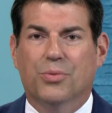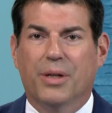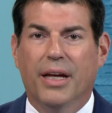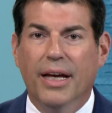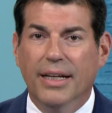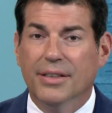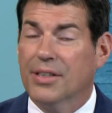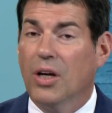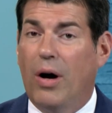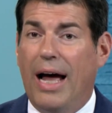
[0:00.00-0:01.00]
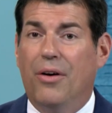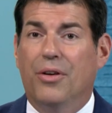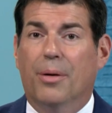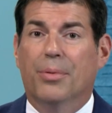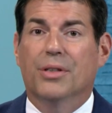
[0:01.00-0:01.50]
we see Ohio
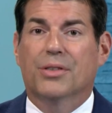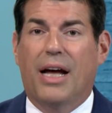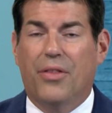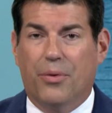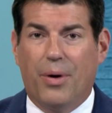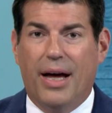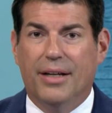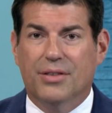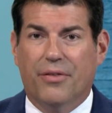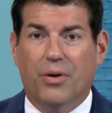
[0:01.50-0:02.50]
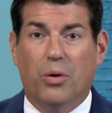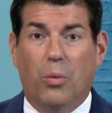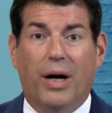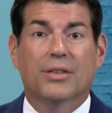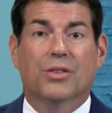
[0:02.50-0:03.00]
numbers on the rise, everyone
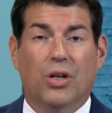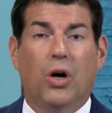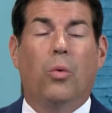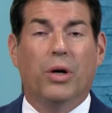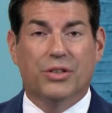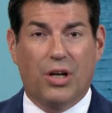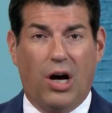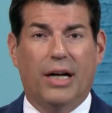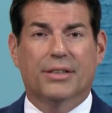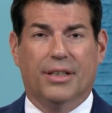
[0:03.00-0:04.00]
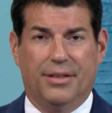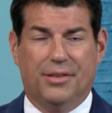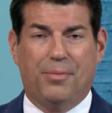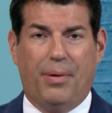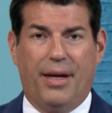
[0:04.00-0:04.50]
wants to know what's causing the
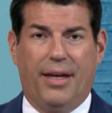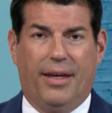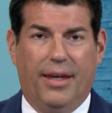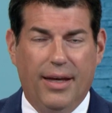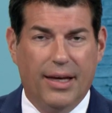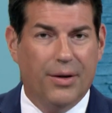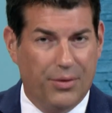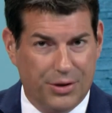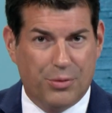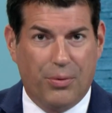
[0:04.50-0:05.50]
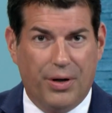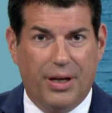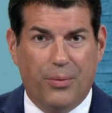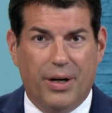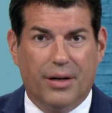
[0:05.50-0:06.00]
spike. Well, this
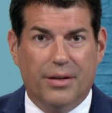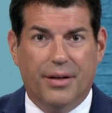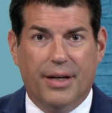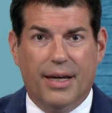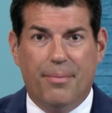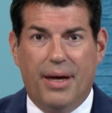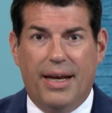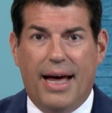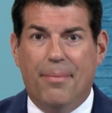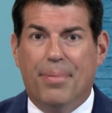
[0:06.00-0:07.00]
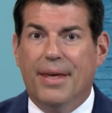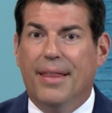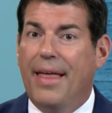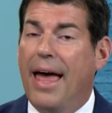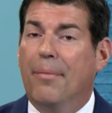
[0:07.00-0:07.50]
morning we are learning it may not be
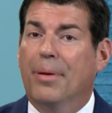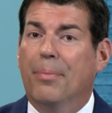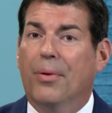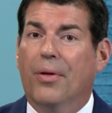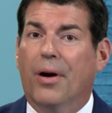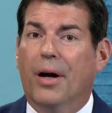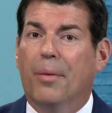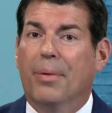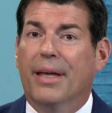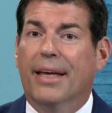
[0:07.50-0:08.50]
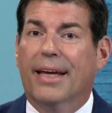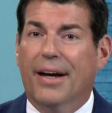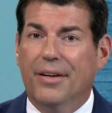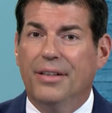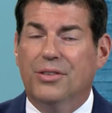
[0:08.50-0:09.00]
that people are being
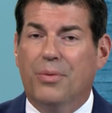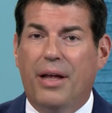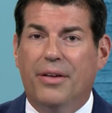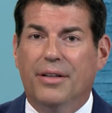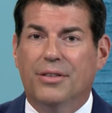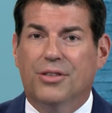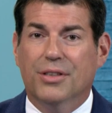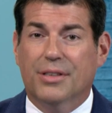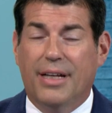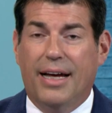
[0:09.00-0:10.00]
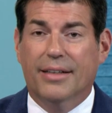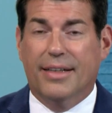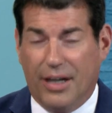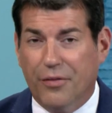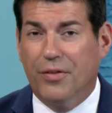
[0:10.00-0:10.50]
careless, rather just not
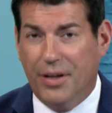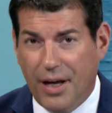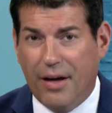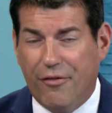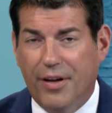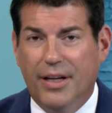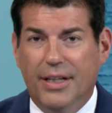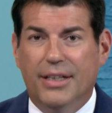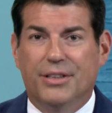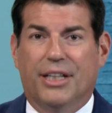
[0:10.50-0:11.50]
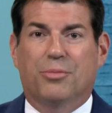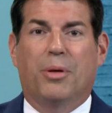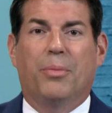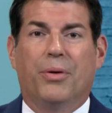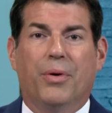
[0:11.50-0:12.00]
careful enough.
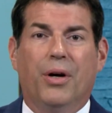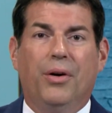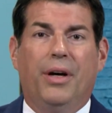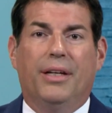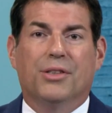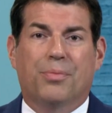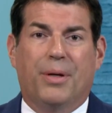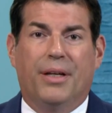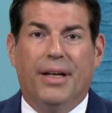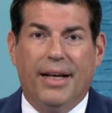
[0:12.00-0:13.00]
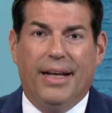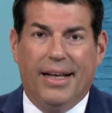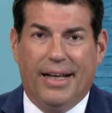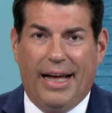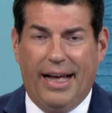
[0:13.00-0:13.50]
Jasmine Monroe has been
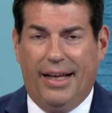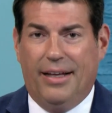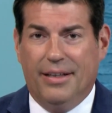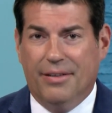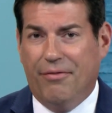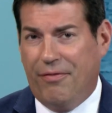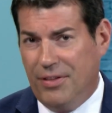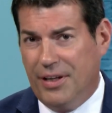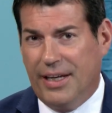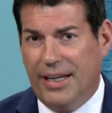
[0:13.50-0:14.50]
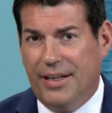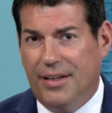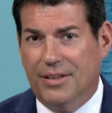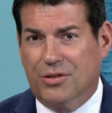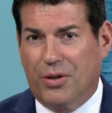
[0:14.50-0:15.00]
uh, looking into
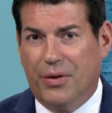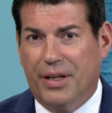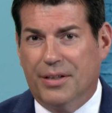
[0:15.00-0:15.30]
this growing